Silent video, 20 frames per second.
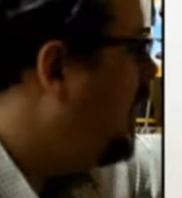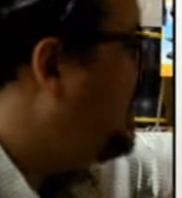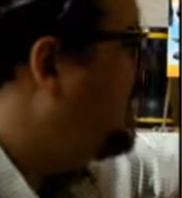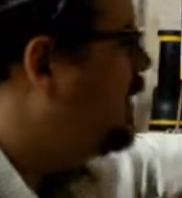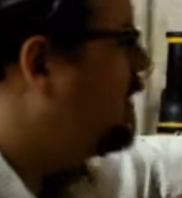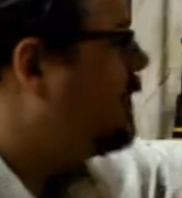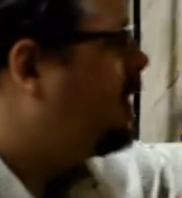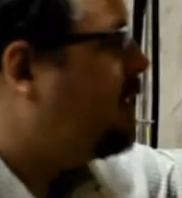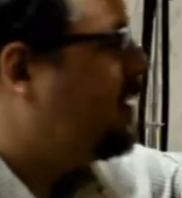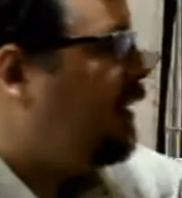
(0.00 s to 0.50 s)

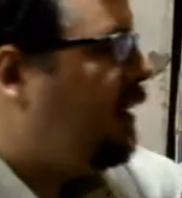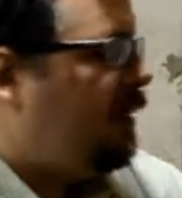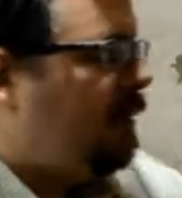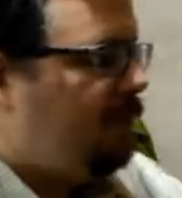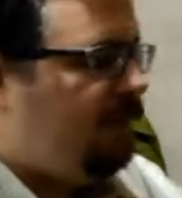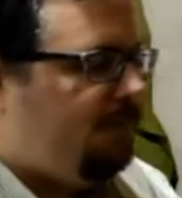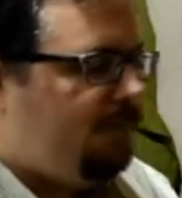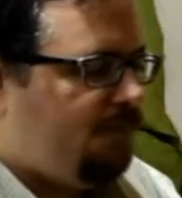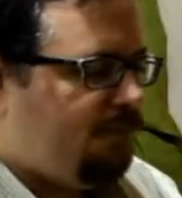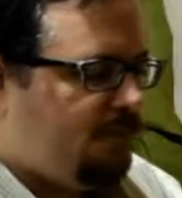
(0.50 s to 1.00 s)
and
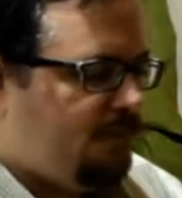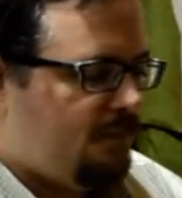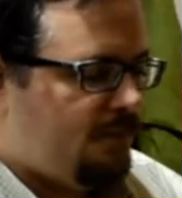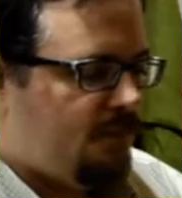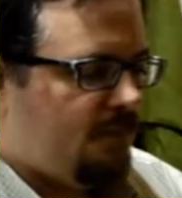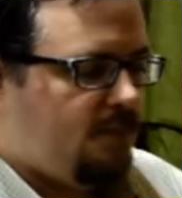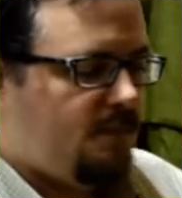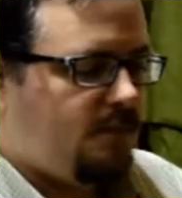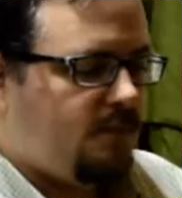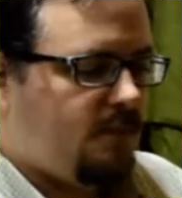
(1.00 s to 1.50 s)

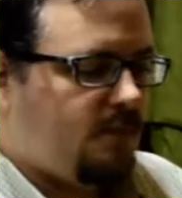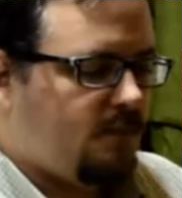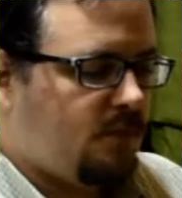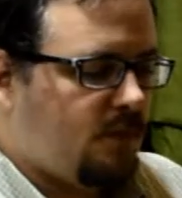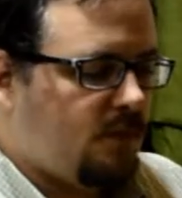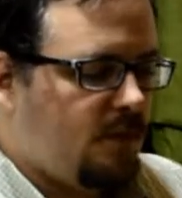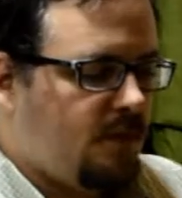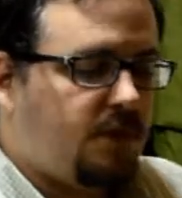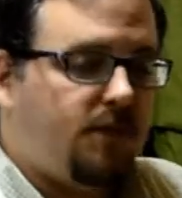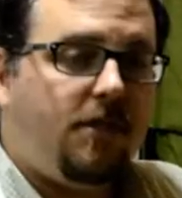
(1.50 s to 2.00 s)

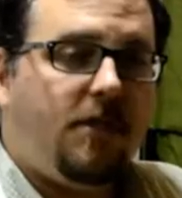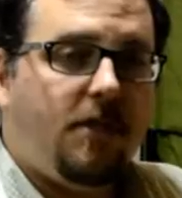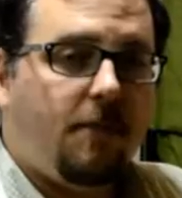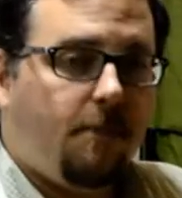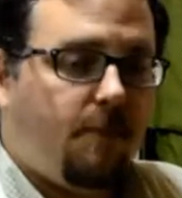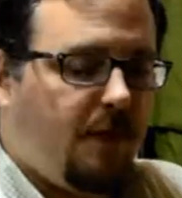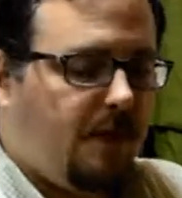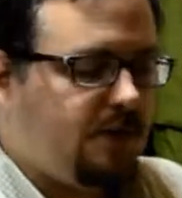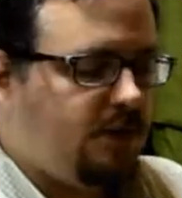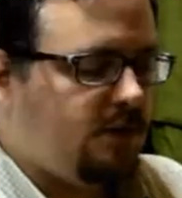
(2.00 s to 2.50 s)
you can see the
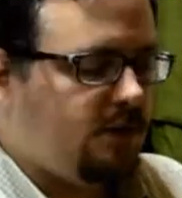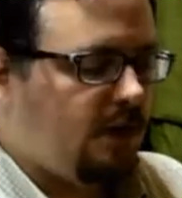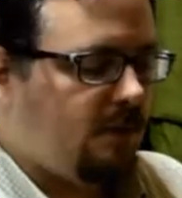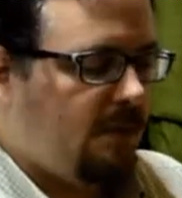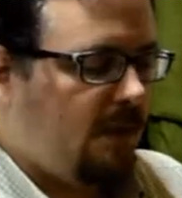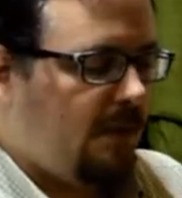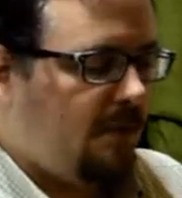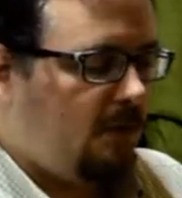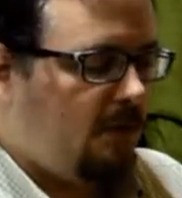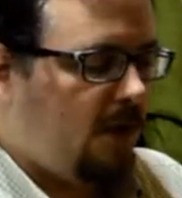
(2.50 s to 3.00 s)
pictures
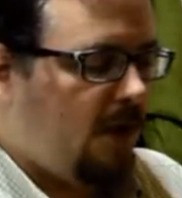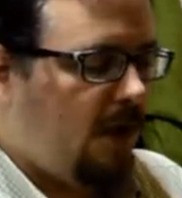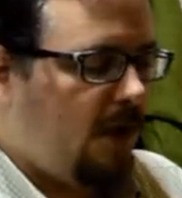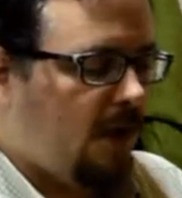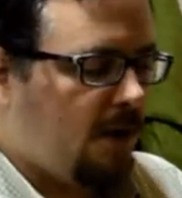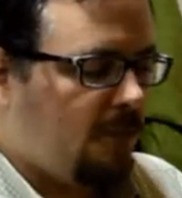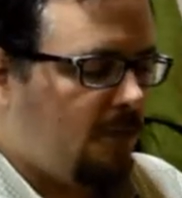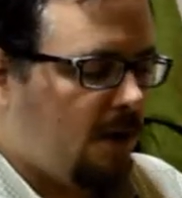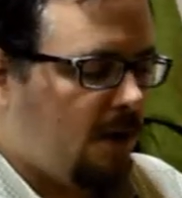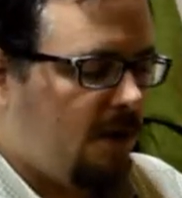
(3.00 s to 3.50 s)
on my
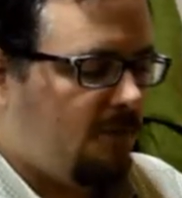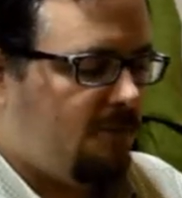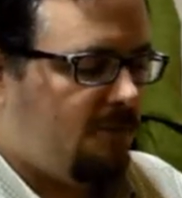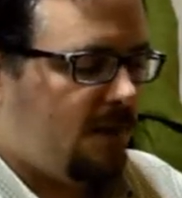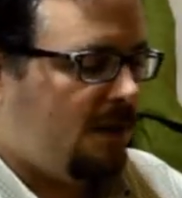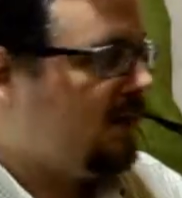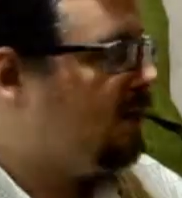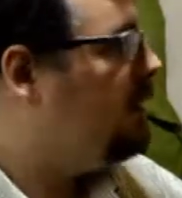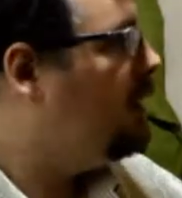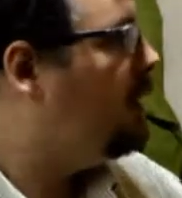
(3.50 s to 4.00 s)
blog, but I've
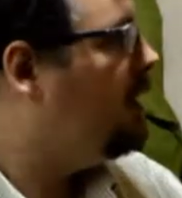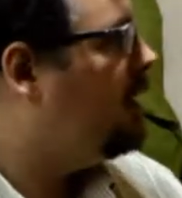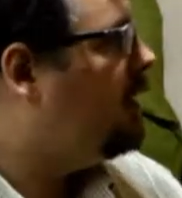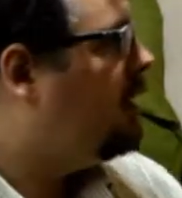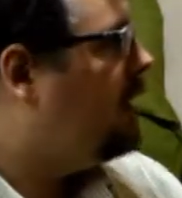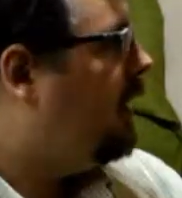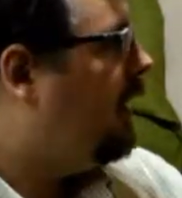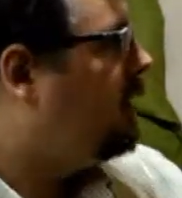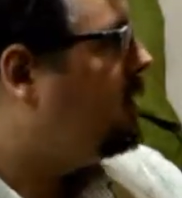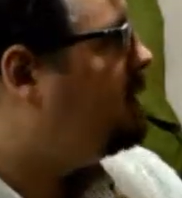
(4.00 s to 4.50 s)
been
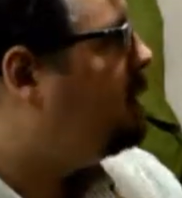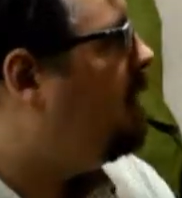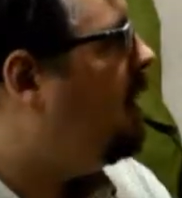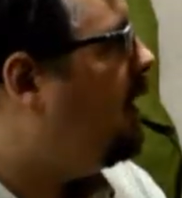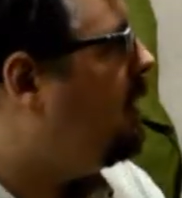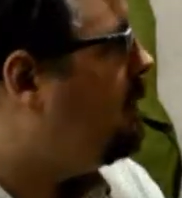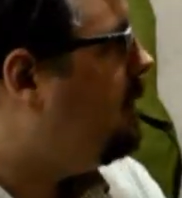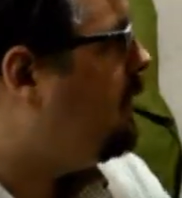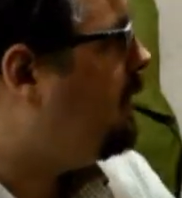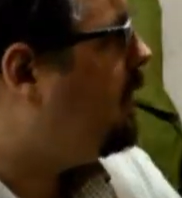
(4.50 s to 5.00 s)

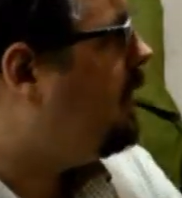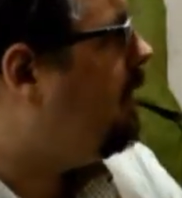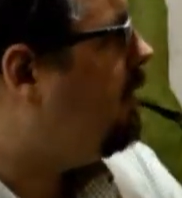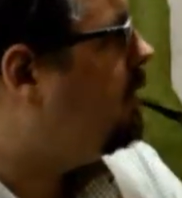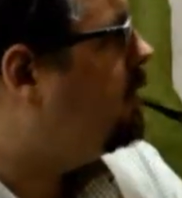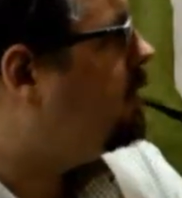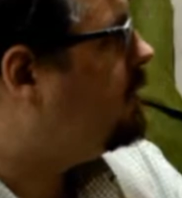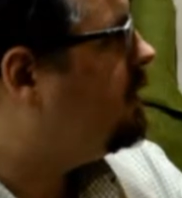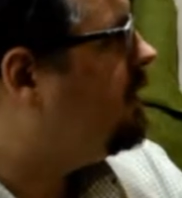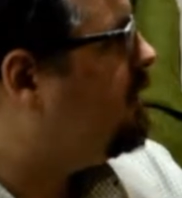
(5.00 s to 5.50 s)
inspired by the
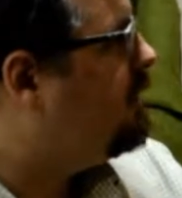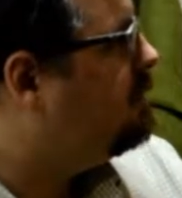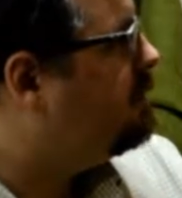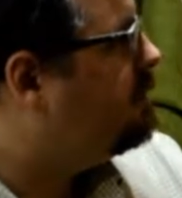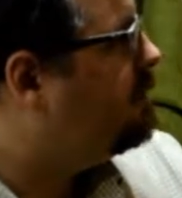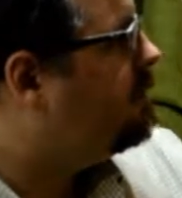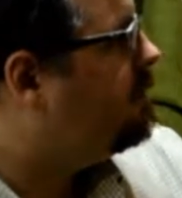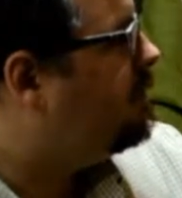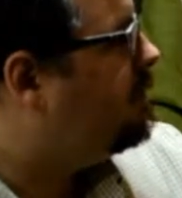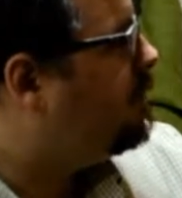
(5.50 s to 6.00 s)
color
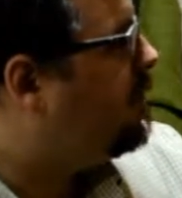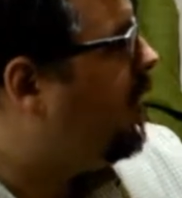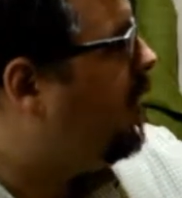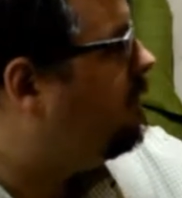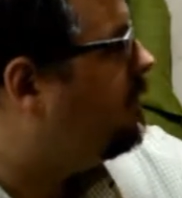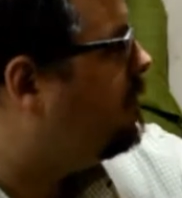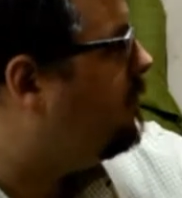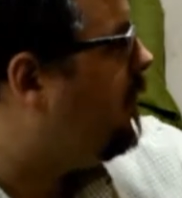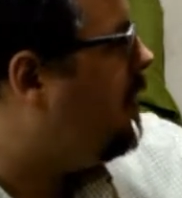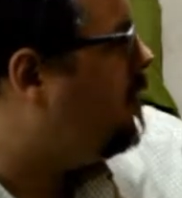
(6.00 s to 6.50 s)
scheme
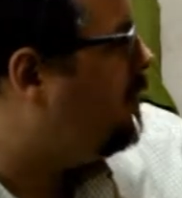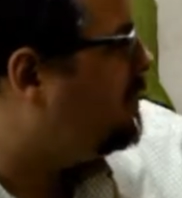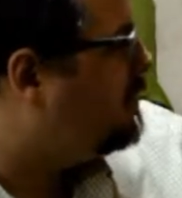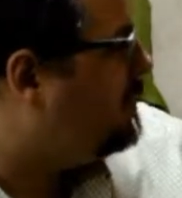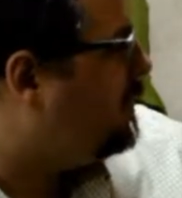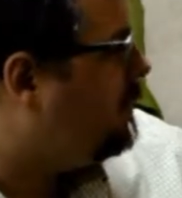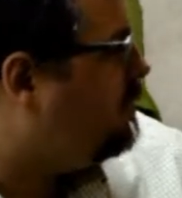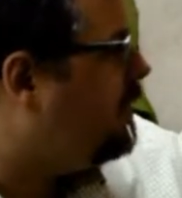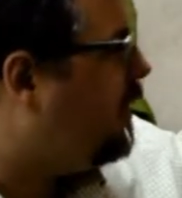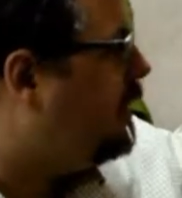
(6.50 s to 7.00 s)
of the models,
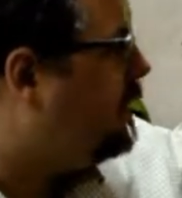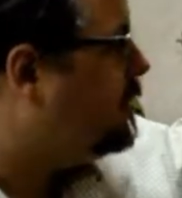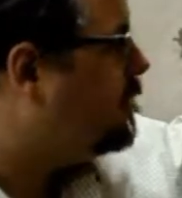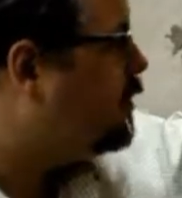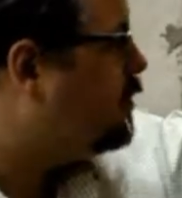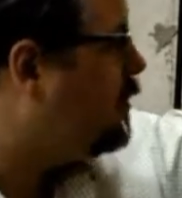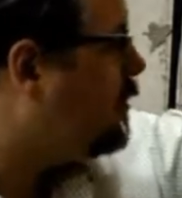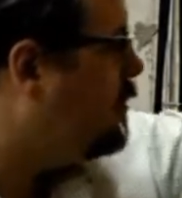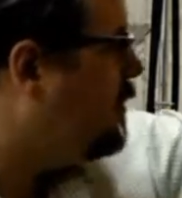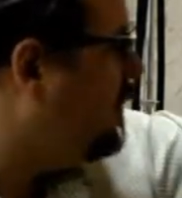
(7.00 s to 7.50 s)
but I'm not
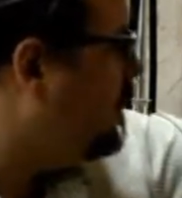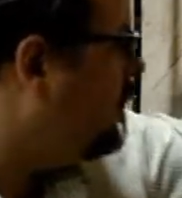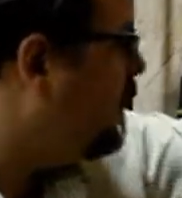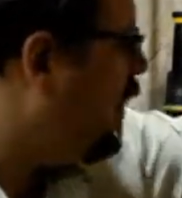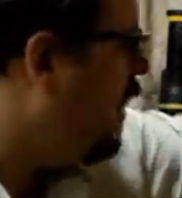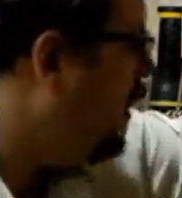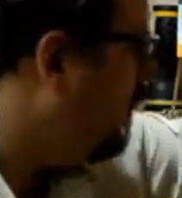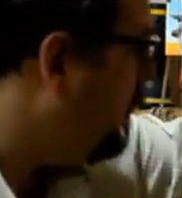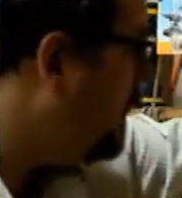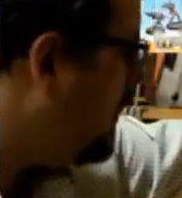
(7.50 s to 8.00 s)
strictly
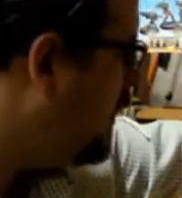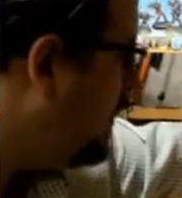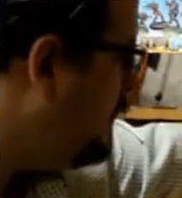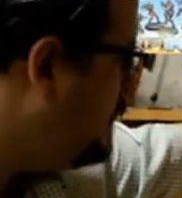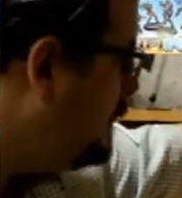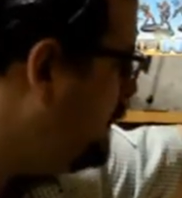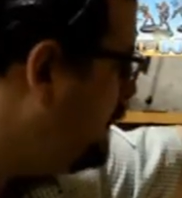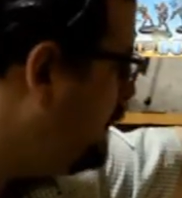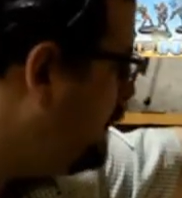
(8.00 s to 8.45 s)
following it.